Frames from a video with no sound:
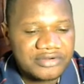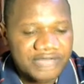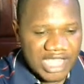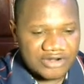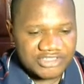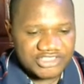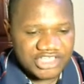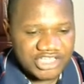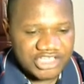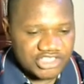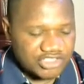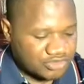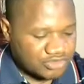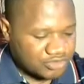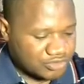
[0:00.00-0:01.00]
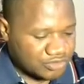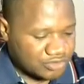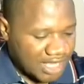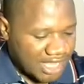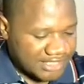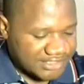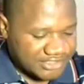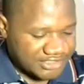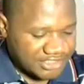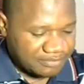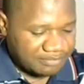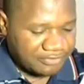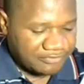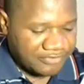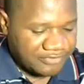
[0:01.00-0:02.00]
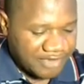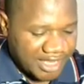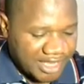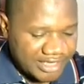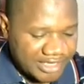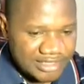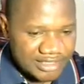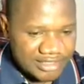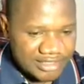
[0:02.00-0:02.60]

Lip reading: I will change it to a zip file.